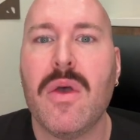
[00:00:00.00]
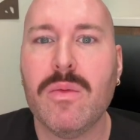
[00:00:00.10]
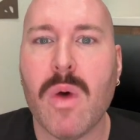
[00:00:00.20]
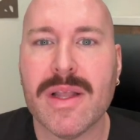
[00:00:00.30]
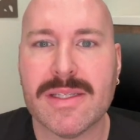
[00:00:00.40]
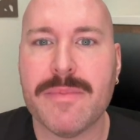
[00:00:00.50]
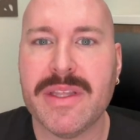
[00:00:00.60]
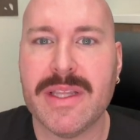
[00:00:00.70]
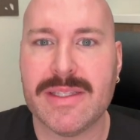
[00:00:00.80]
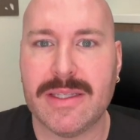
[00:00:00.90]
We want
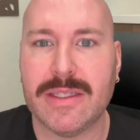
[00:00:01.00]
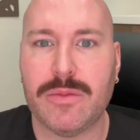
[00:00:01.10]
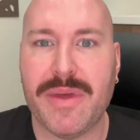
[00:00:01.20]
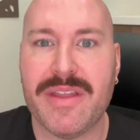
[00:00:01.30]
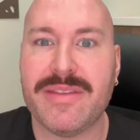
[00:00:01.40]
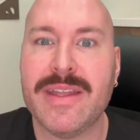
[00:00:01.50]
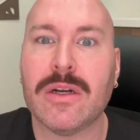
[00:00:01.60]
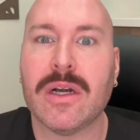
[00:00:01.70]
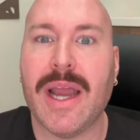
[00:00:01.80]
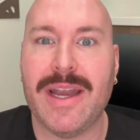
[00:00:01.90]
something that's a little bit
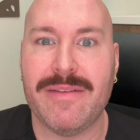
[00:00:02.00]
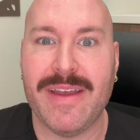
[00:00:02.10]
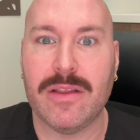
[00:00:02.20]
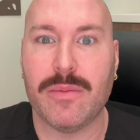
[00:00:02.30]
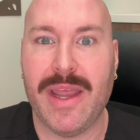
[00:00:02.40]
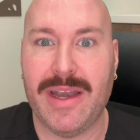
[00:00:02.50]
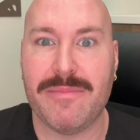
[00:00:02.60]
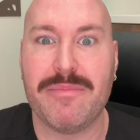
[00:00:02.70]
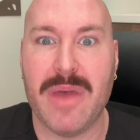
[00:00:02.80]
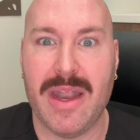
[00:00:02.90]
thinner and available and